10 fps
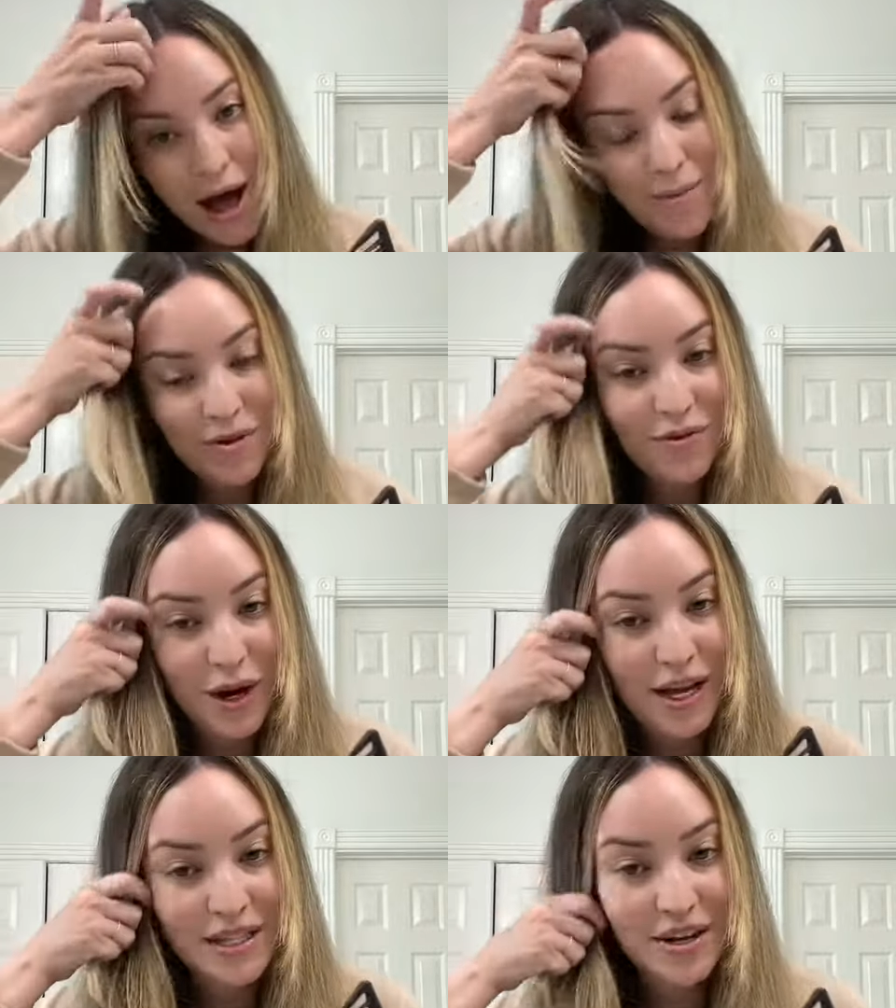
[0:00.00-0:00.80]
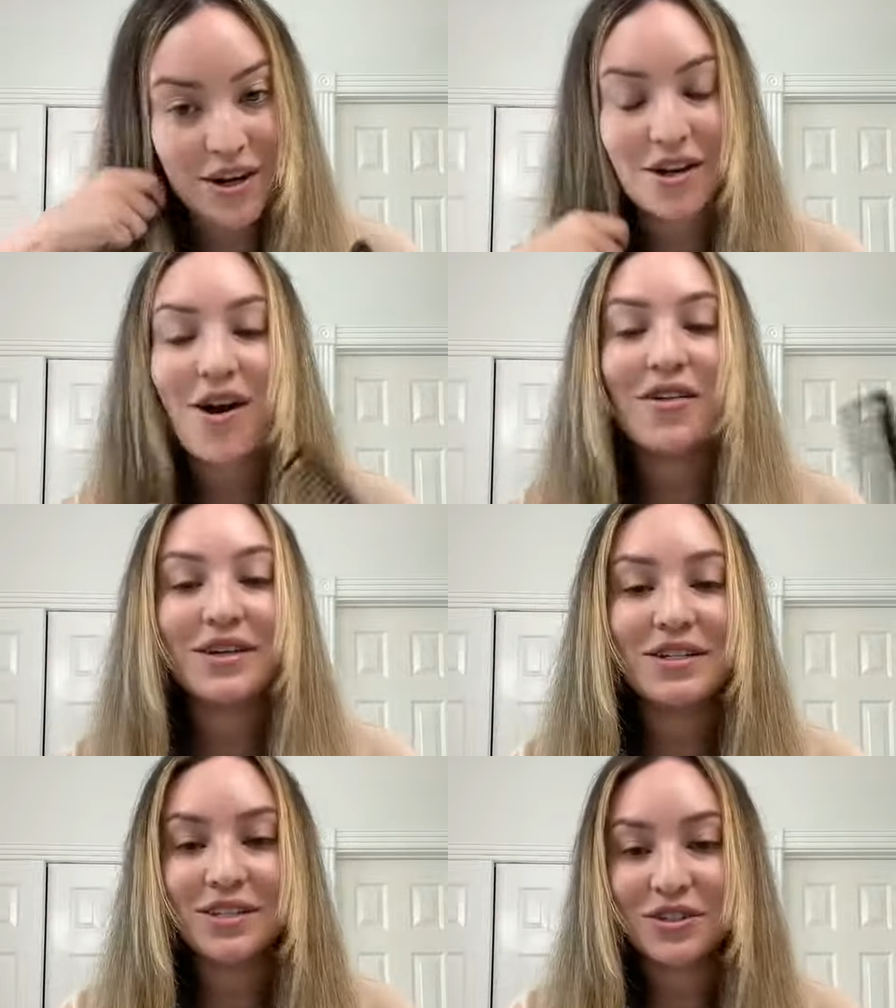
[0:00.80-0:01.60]
Before I get started,
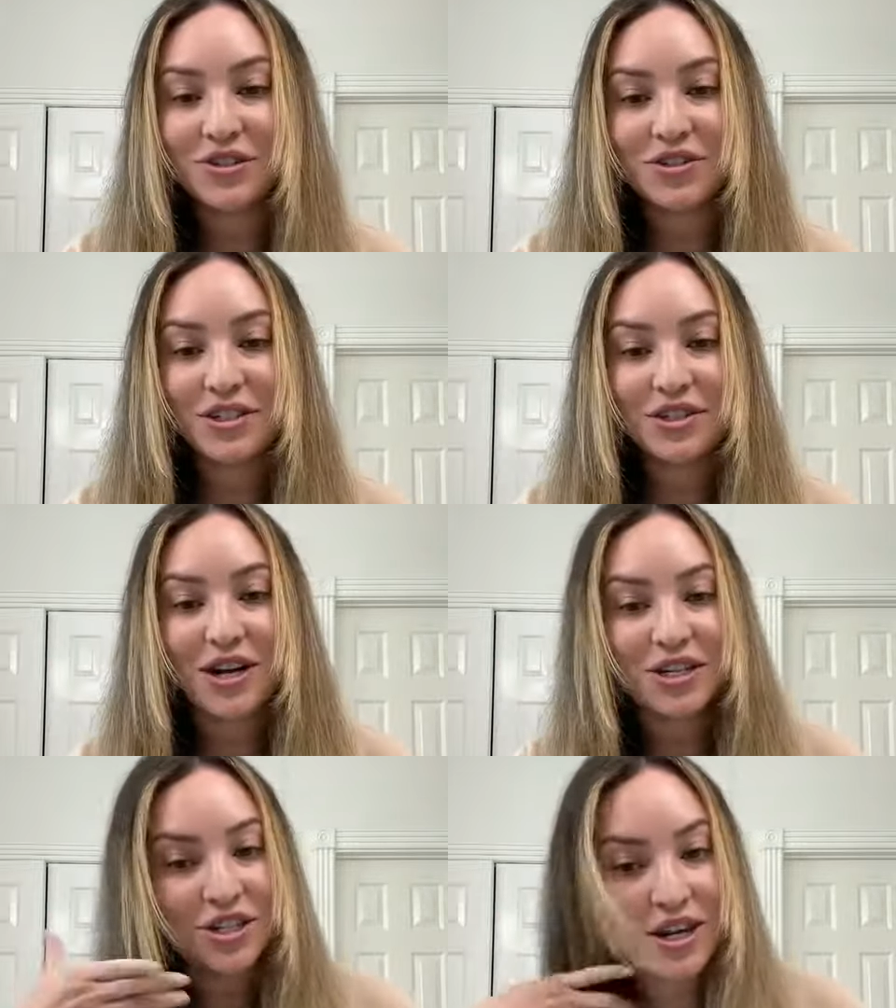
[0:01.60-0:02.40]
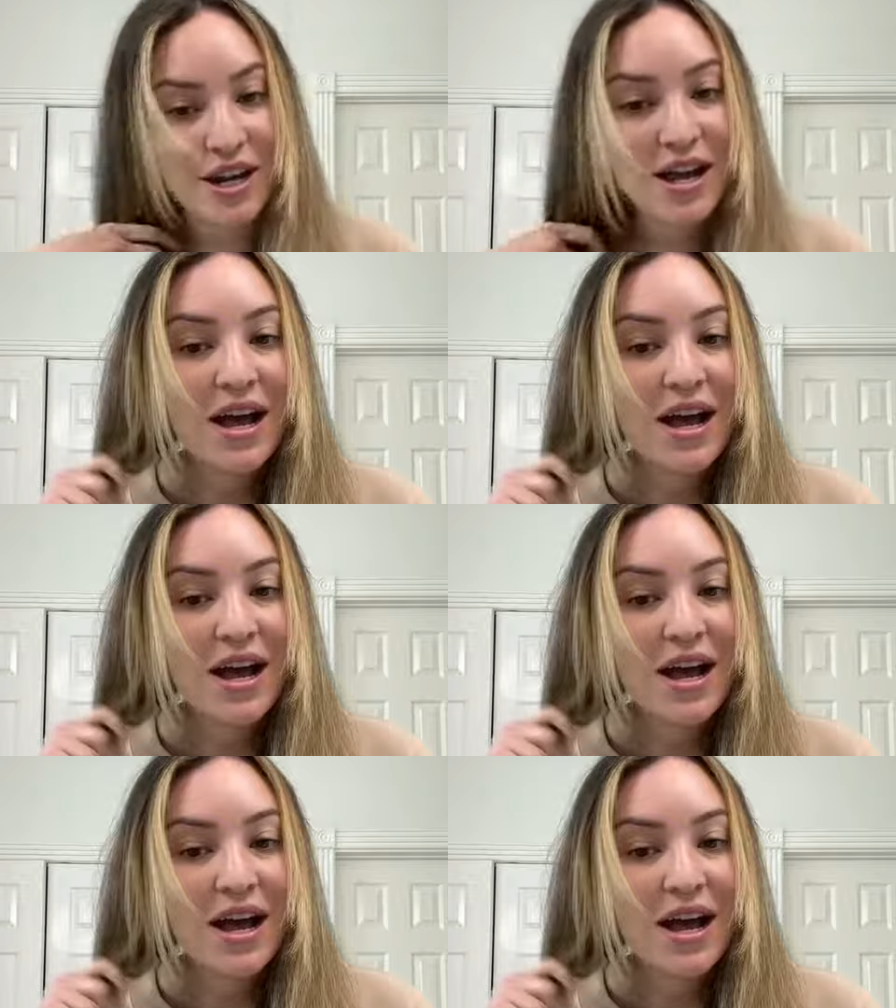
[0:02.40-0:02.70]
obviously use your discretion.